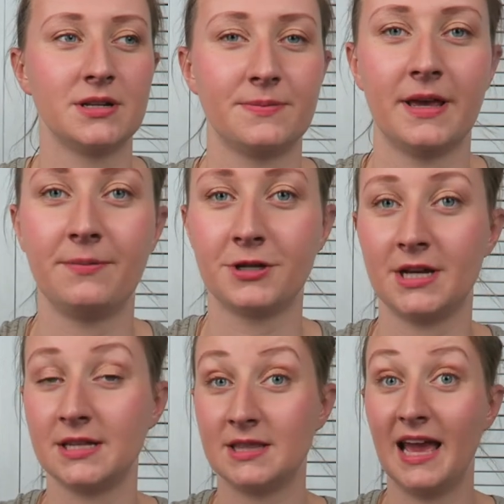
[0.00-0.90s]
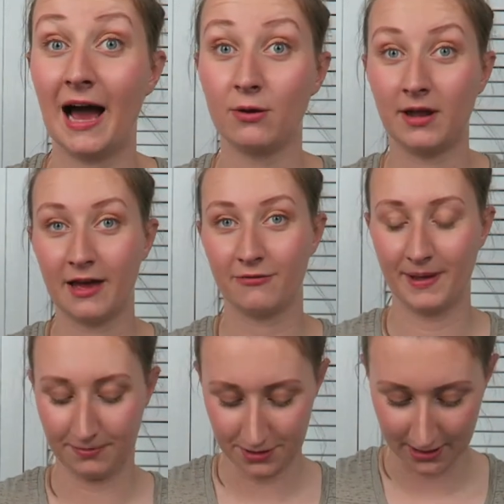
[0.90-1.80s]
went to Paperchase, the outlet of
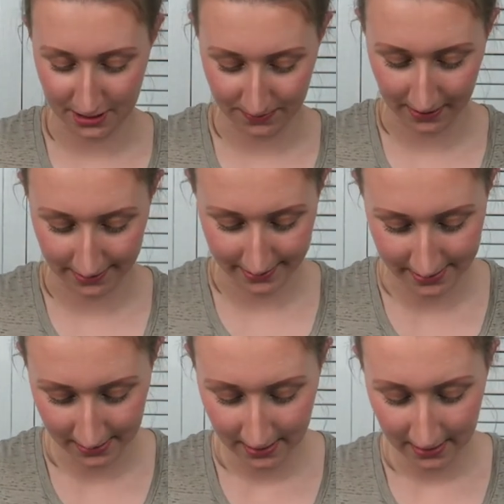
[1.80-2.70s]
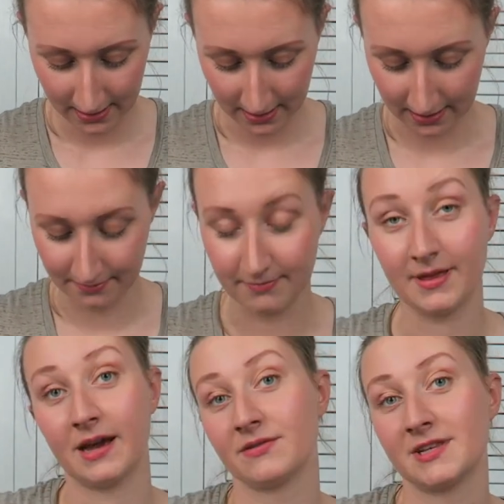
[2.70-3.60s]
Paperchase, because um,
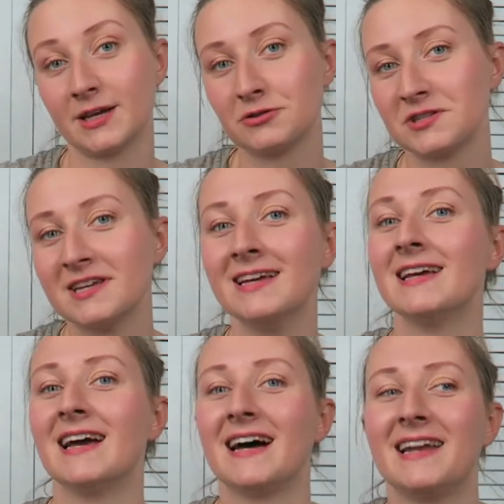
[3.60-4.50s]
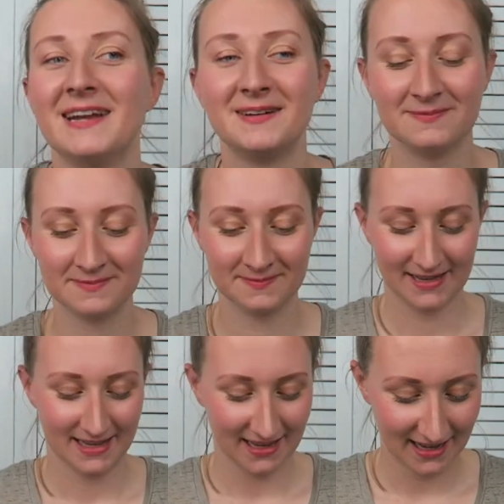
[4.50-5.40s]
they have sales. And um,
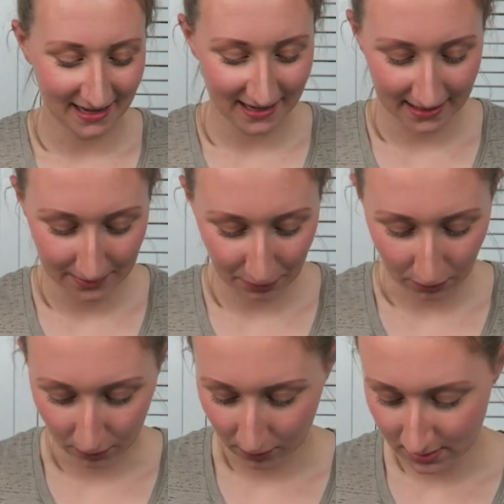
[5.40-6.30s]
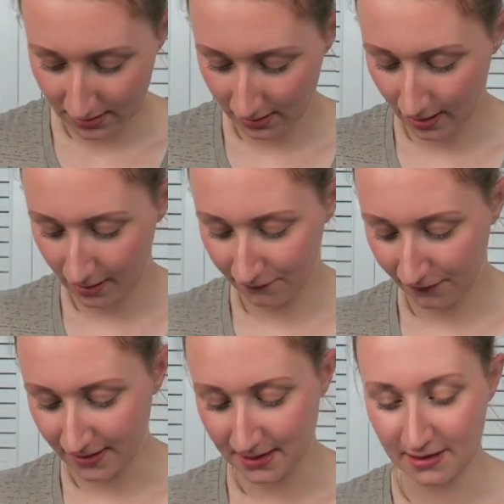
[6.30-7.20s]
I bought
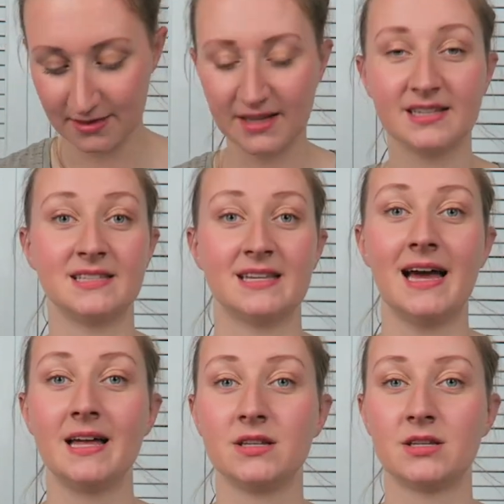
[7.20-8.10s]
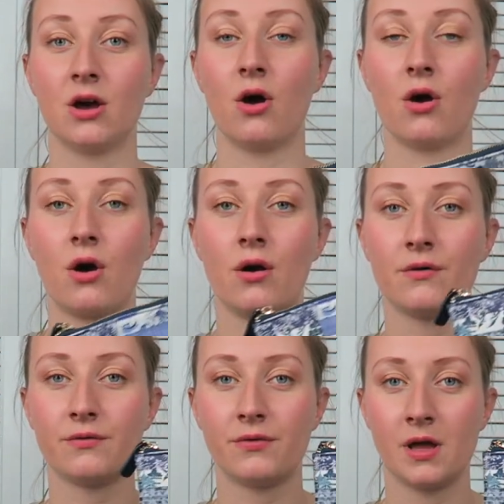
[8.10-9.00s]
firstly this set
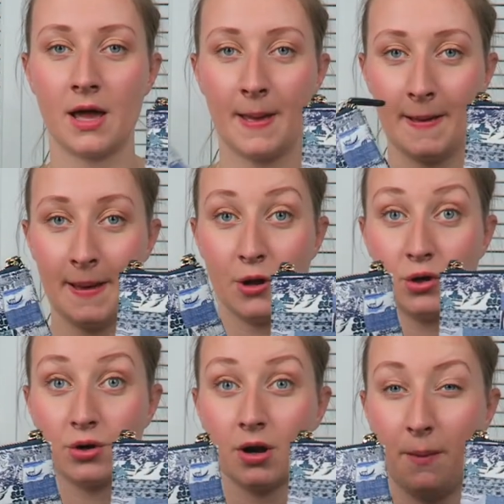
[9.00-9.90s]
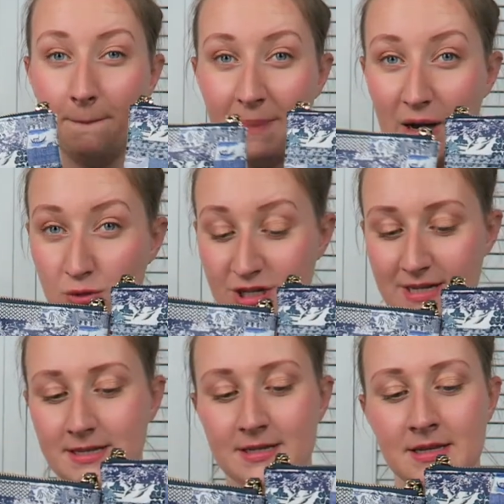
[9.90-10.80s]
of
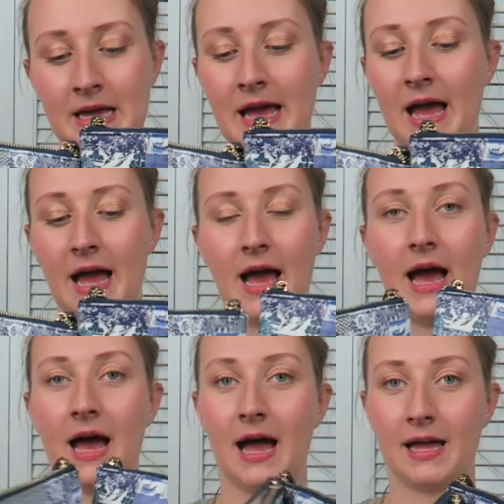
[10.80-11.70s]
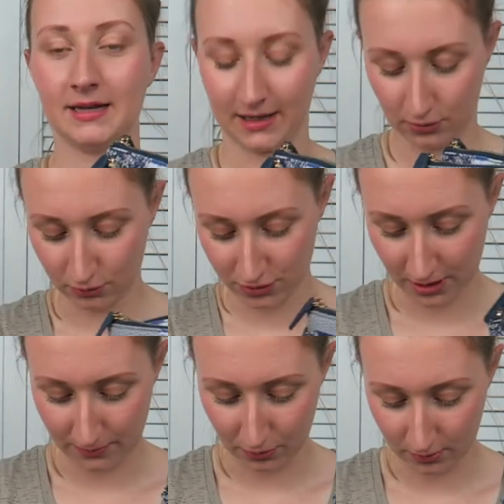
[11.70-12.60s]
pouches and I
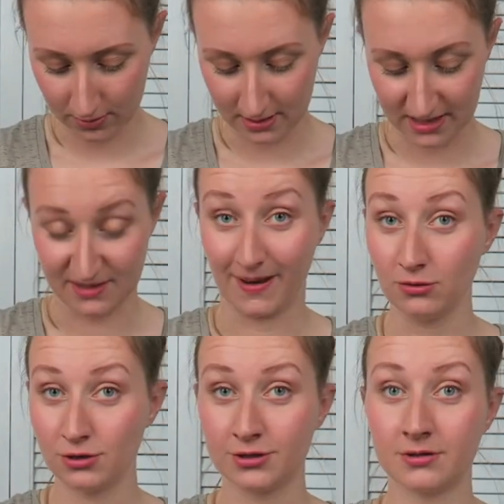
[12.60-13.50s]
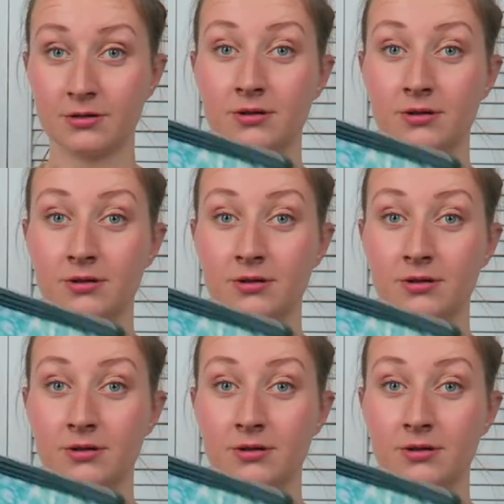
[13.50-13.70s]
also bought this pouch